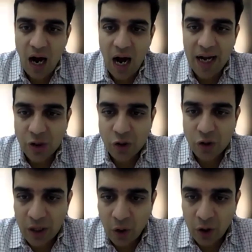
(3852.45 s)
are
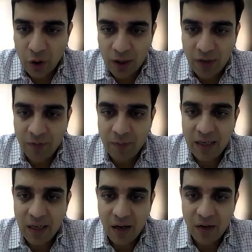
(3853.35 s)
actually going to give
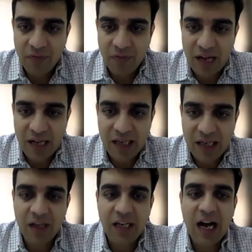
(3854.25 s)
me a very,
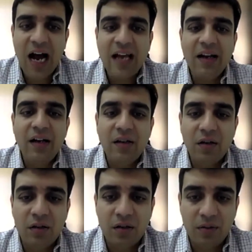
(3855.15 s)
very high
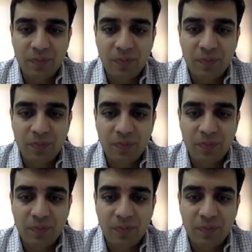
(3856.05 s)
return,